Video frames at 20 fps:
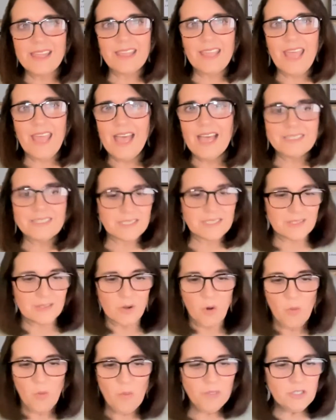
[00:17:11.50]
has
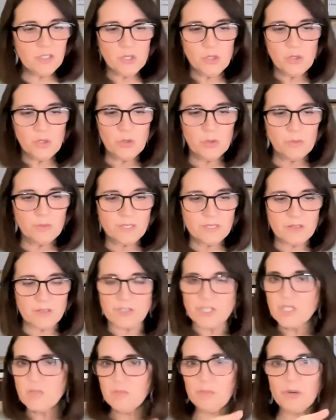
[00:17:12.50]
open tubes,
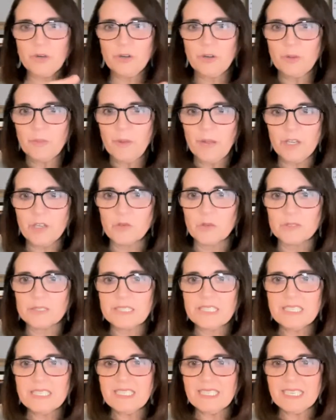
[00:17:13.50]
there's sperm, and you're
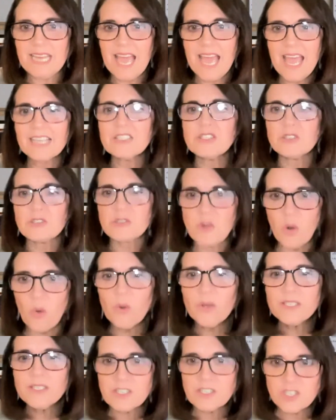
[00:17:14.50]
releasing eggs, there's
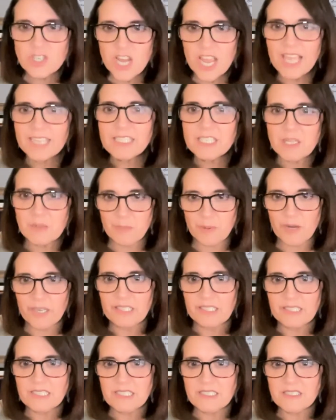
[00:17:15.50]
always a chance that
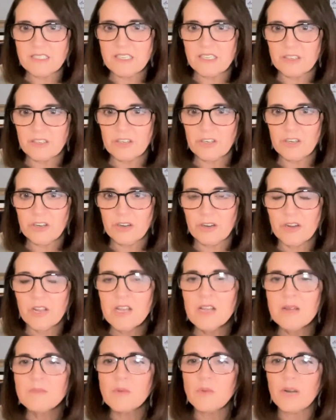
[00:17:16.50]
pregnancy is going to occur.
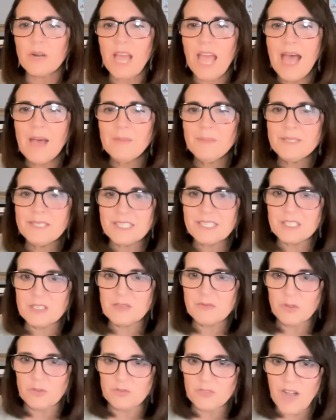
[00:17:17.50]
But what happens is
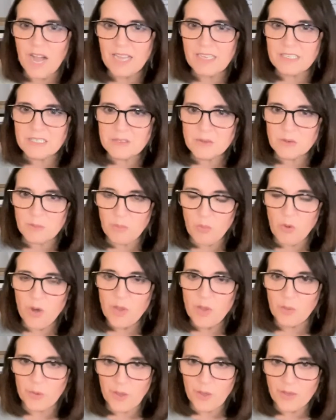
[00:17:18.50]
if you've gotten to a
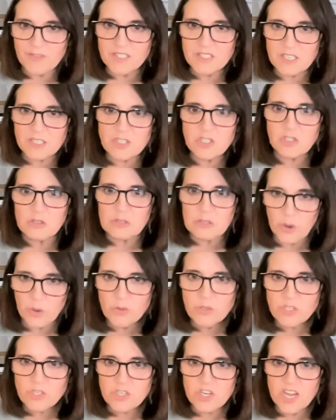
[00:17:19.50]
point where you have such a
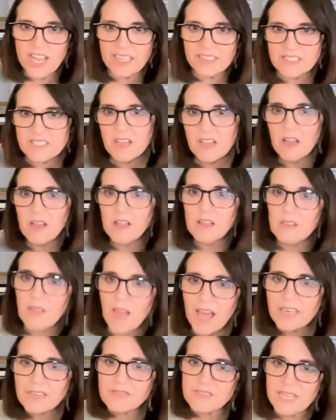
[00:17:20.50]
low chance, a
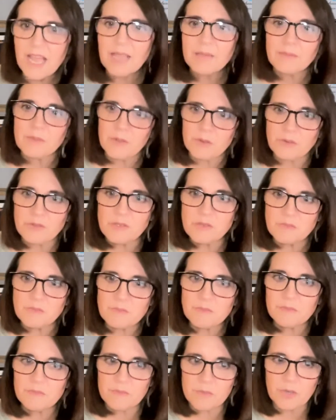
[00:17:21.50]
lot of time goes
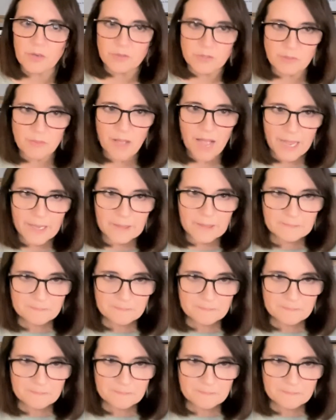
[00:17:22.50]
by.